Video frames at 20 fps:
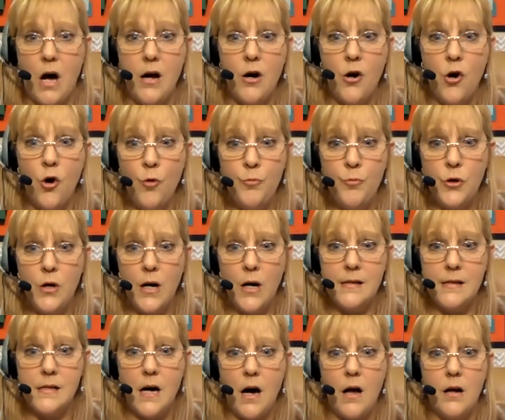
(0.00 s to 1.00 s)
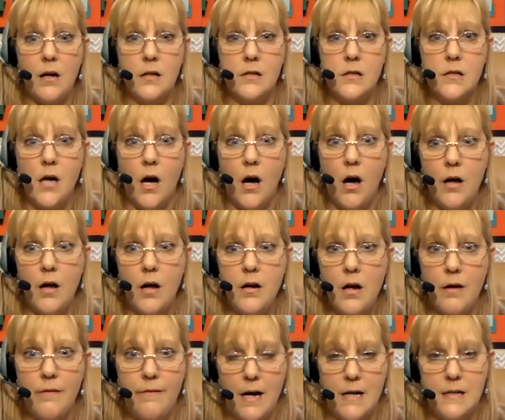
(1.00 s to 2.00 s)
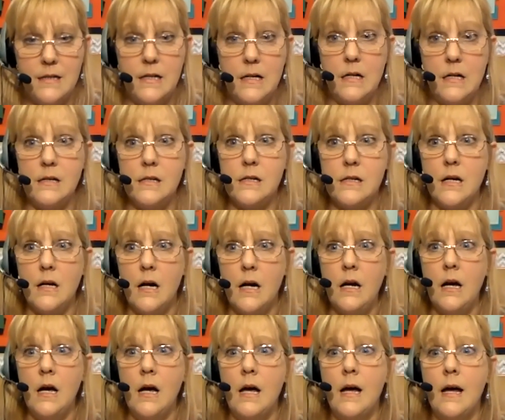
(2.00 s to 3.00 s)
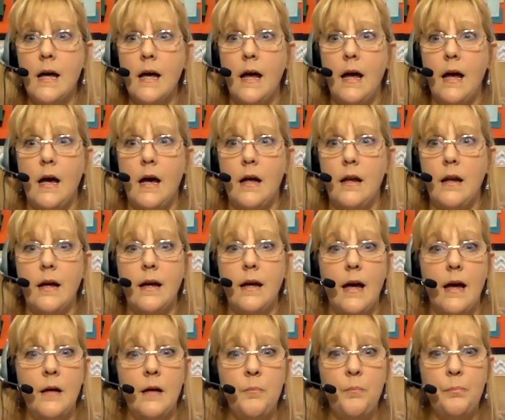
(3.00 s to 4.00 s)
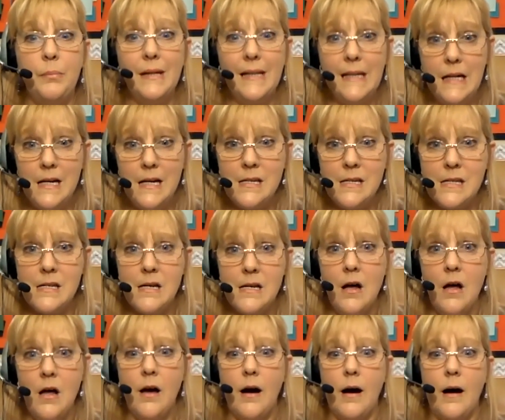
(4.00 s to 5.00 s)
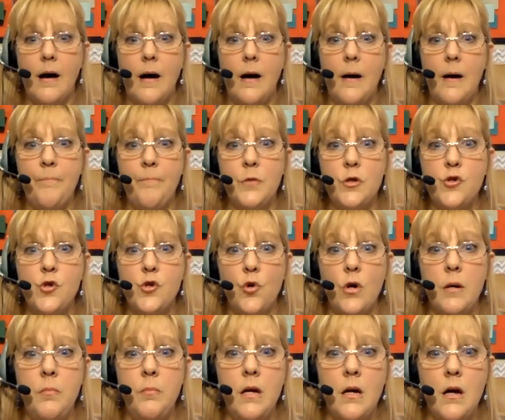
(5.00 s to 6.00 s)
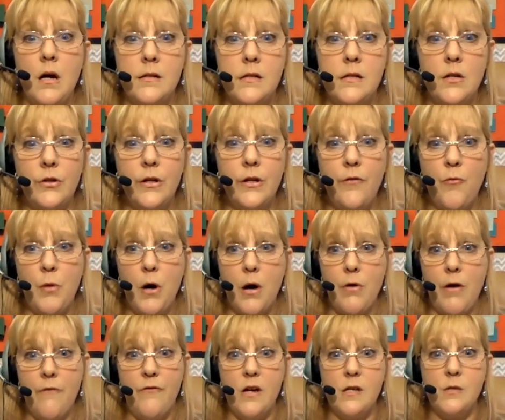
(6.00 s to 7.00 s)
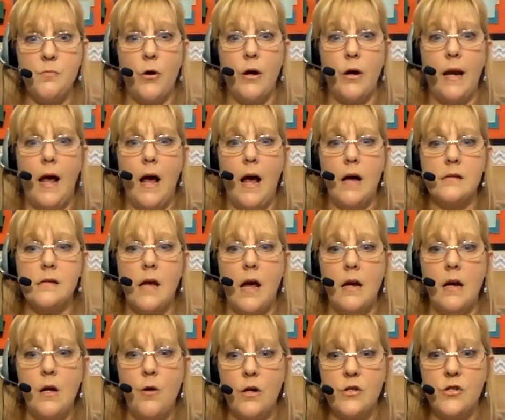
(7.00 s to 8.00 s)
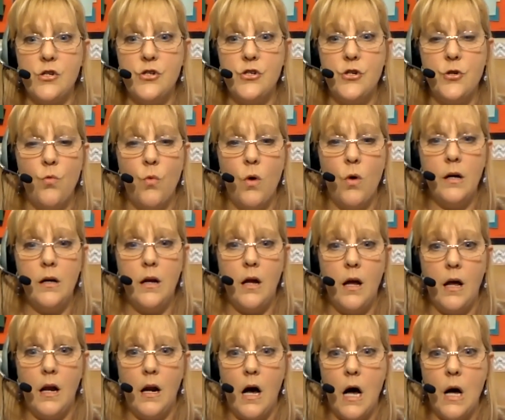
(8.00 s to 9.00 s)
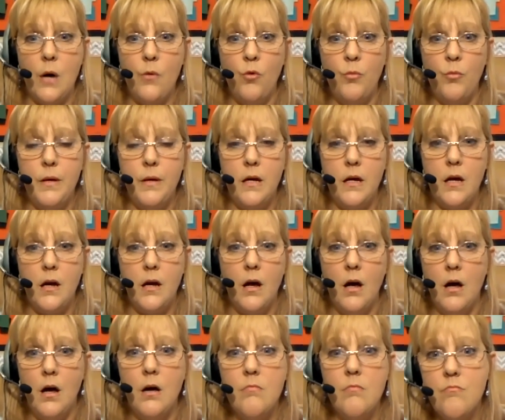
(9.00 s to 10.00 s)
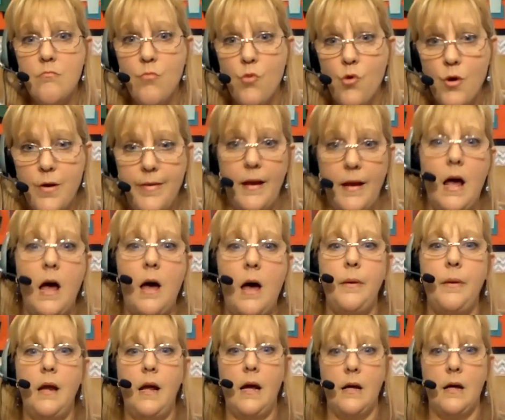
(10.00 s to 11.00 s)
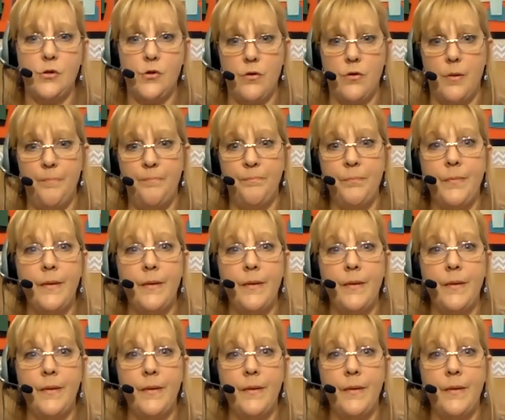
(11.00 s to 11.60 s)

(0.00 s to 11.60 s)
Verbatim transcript: I hope you guys got a ton of ideas tonight. And again, please um, join me on Deal Diva Barbara on Facebook and ask any questions you want, and I will be more than happy to answer them.